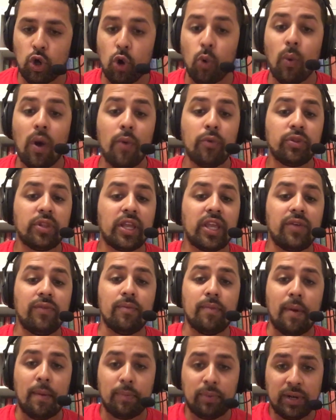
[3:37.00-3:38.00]
or why would they give
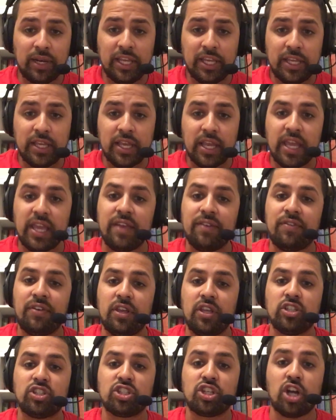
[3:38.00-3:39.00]
him a plea if
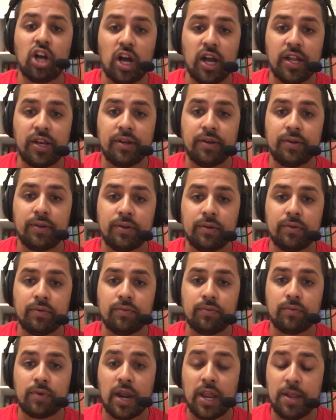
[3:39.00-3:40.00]
he is caught?
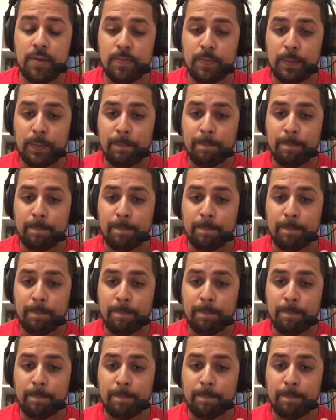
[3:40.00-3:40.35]
Right?